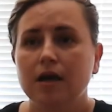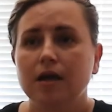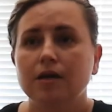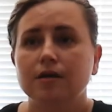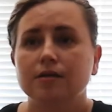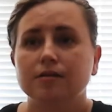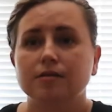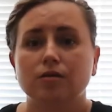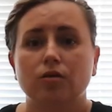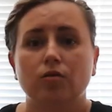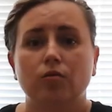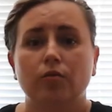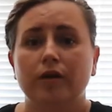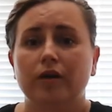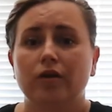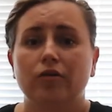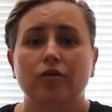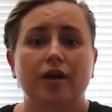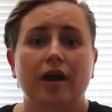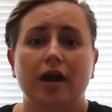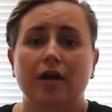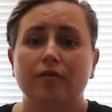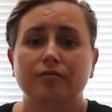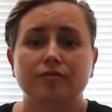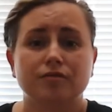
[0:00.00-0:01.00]
So we could
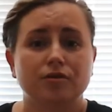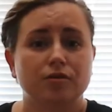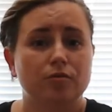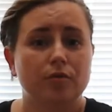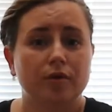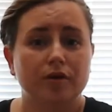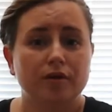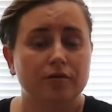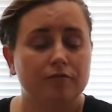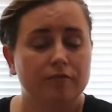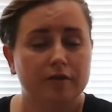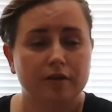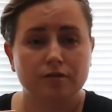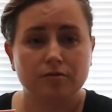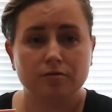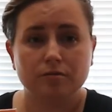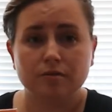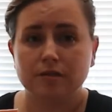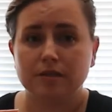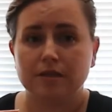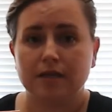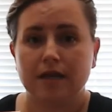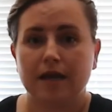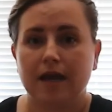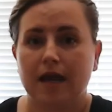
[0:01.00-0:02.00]
have two
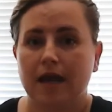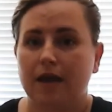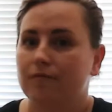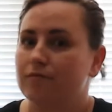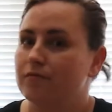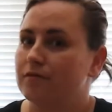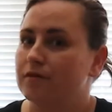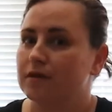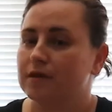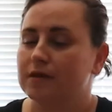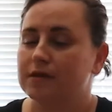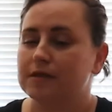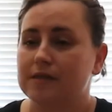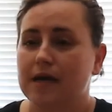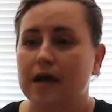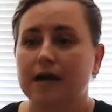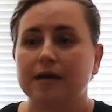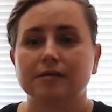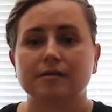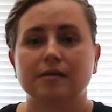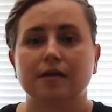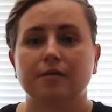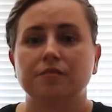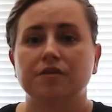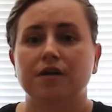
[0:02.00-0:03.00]
individuals that have the exact
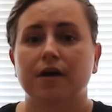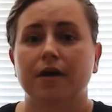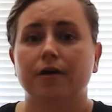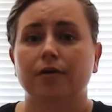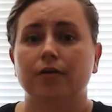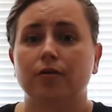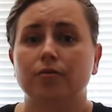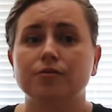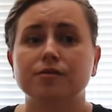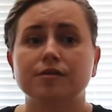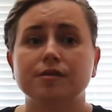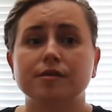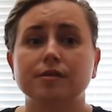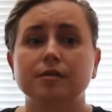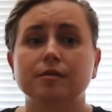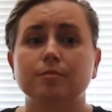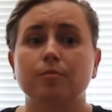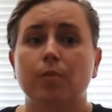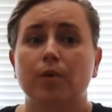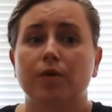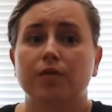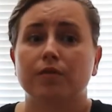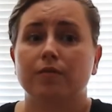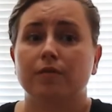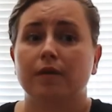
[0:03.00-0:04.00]
same diagnosis,
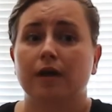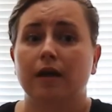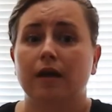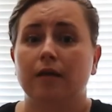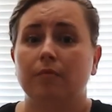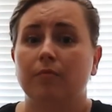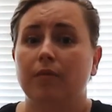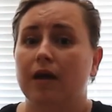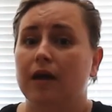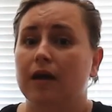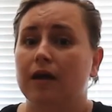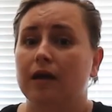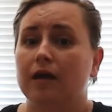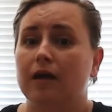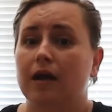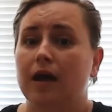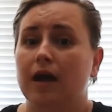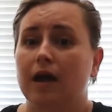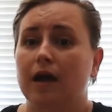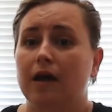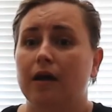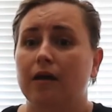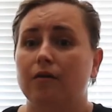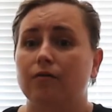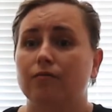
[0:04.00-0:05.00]
but they may
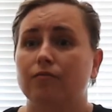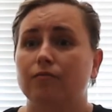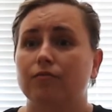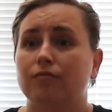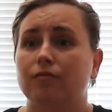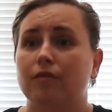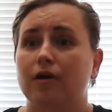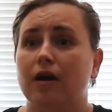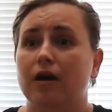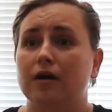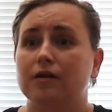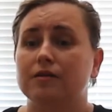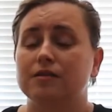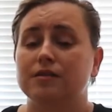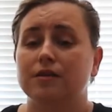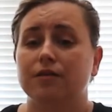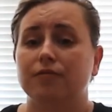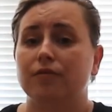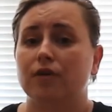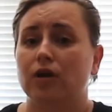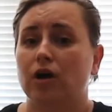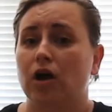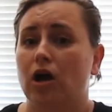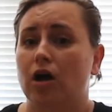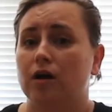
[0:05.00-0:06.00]
have a
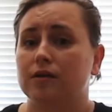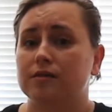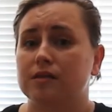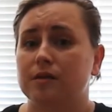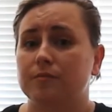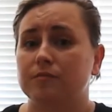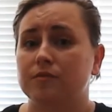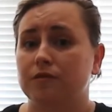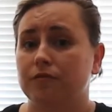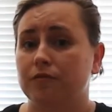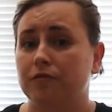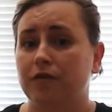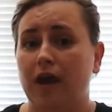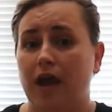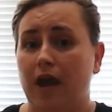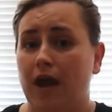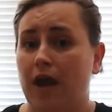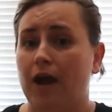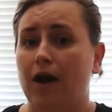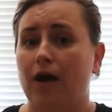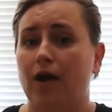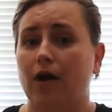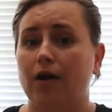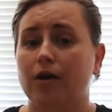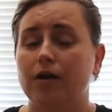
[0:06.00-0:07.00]
different concept of
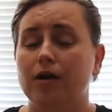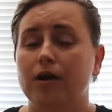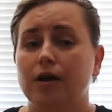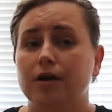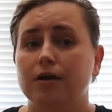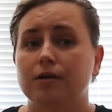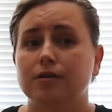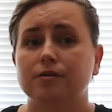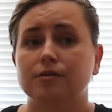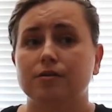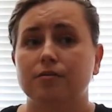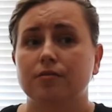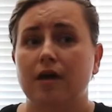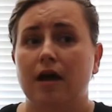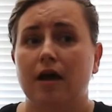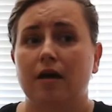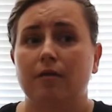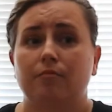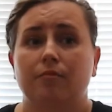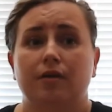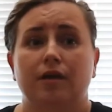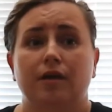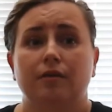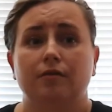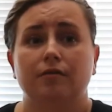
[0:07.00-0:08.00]
care. So
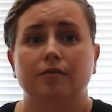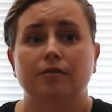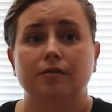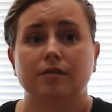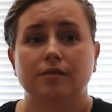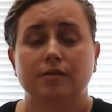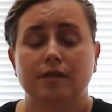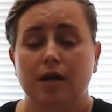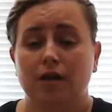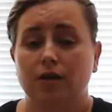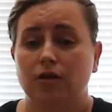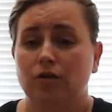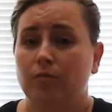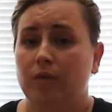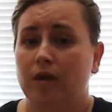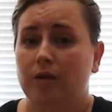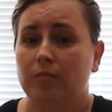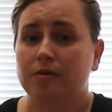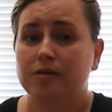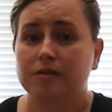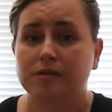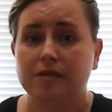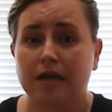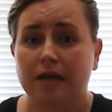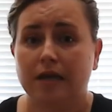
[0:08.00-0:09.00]
that means that you may
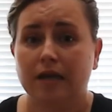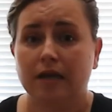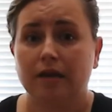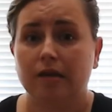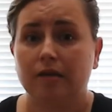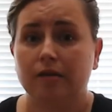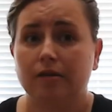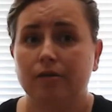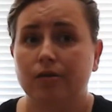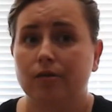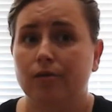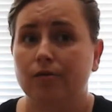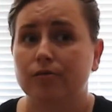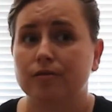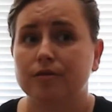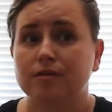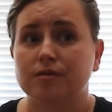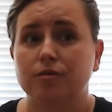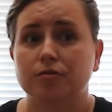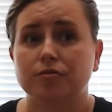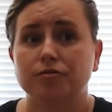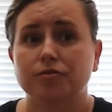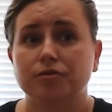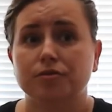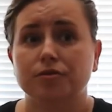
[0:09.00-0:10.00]
be taking, the
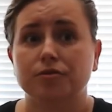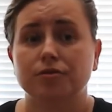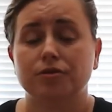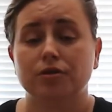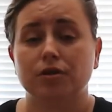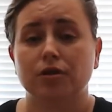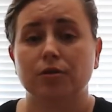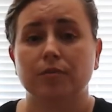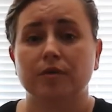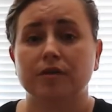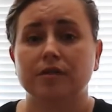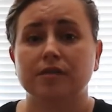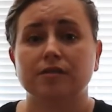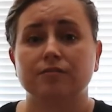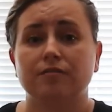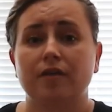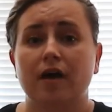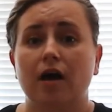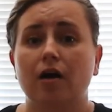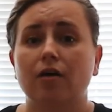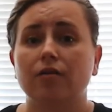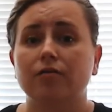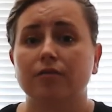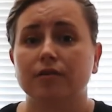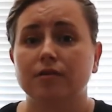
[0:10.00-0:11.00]
social determinants of
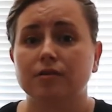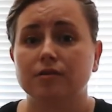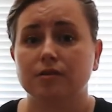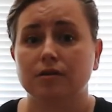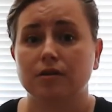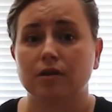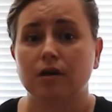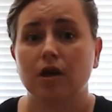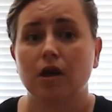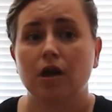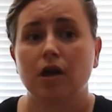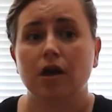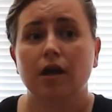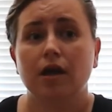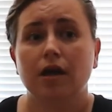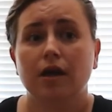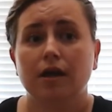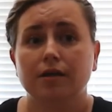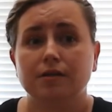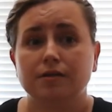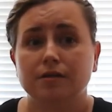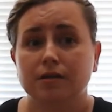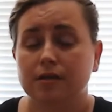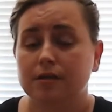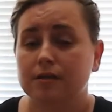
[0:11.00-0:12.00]
health
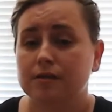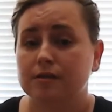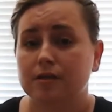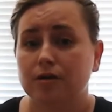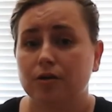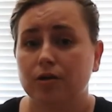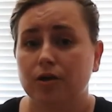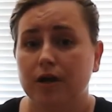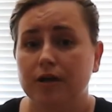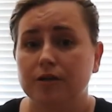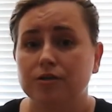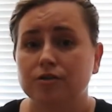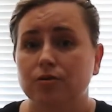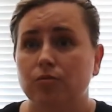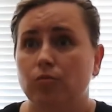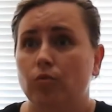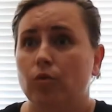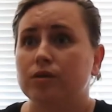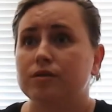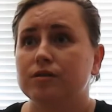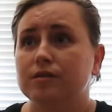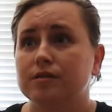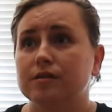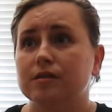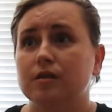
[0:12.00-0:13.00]
into consideration.
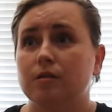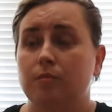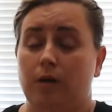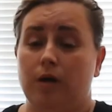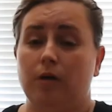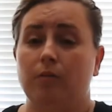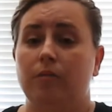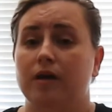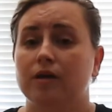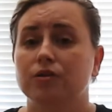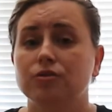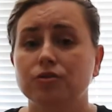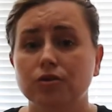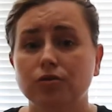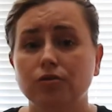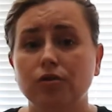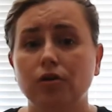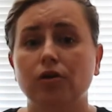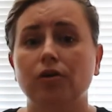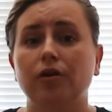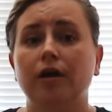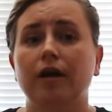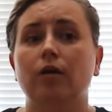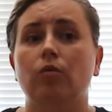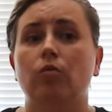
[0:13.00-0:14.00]
What does the big picture
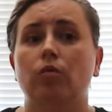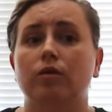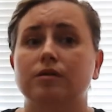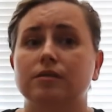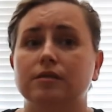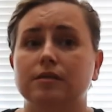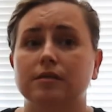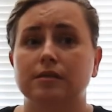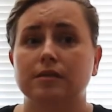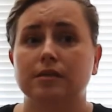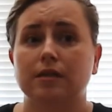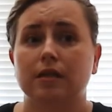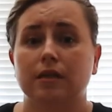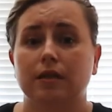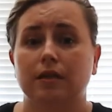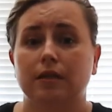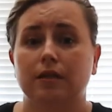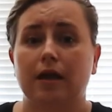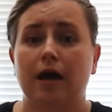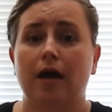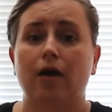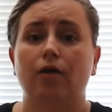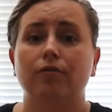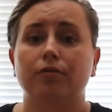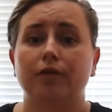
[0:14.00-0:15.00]
look like? What does
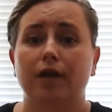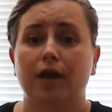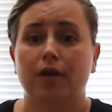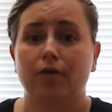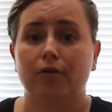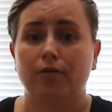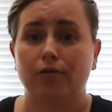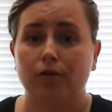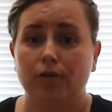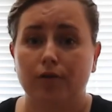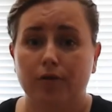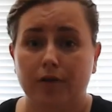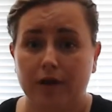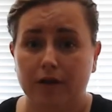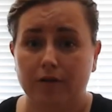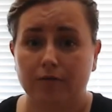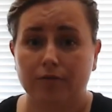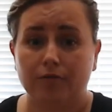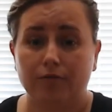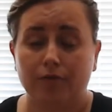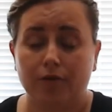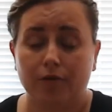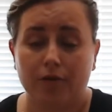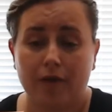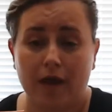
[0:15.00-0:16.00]
healthcare look like
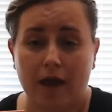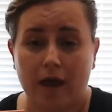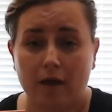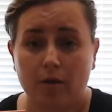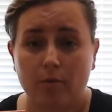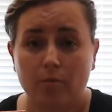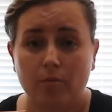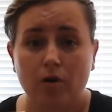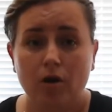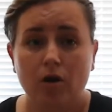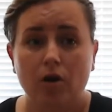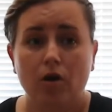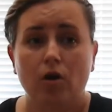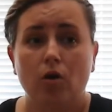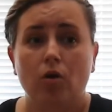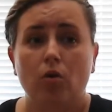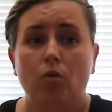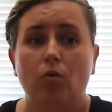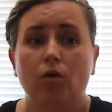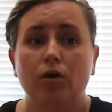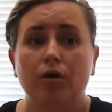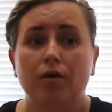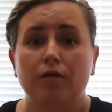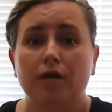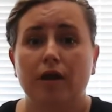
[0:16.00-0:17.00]
for them?
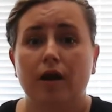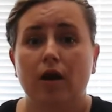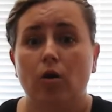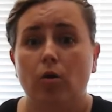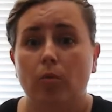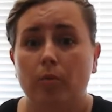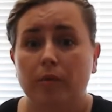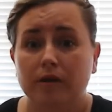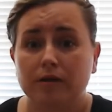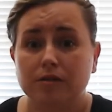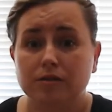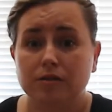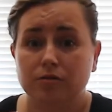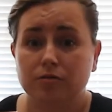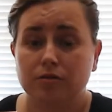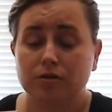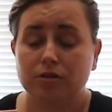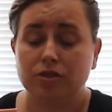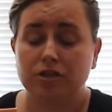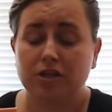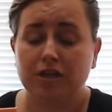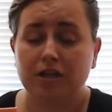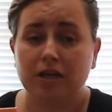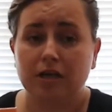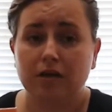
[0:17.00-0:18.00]
What are they hoping to
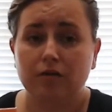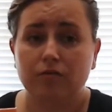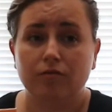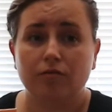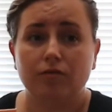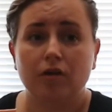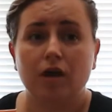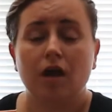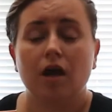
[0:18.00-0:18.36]
achieve?